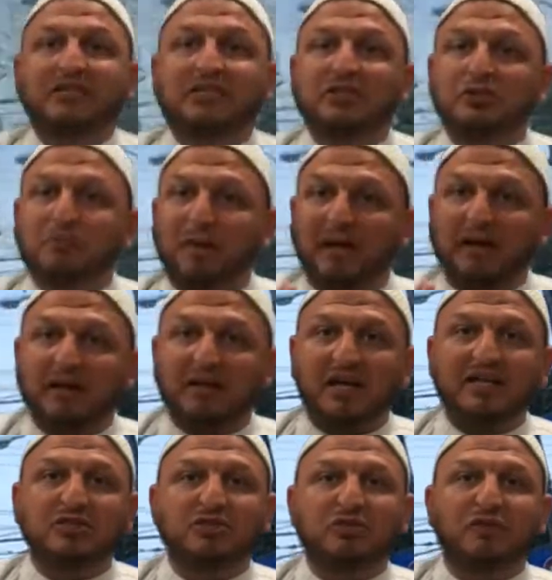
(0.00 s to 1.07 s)
It is by
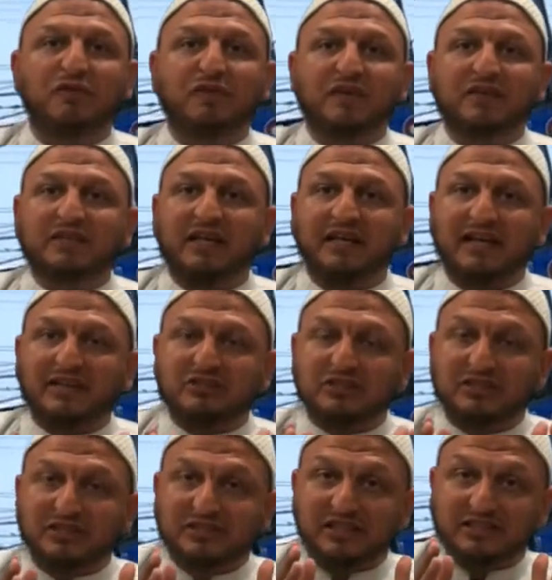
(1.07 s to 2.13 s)
Allah's tawfiq that
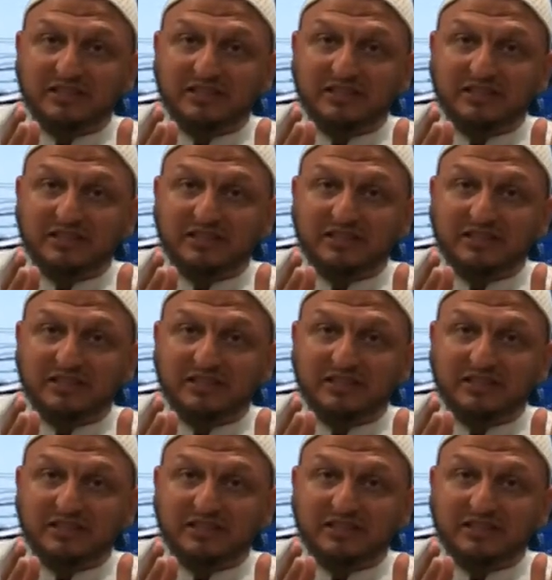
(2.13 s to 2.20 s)
actually the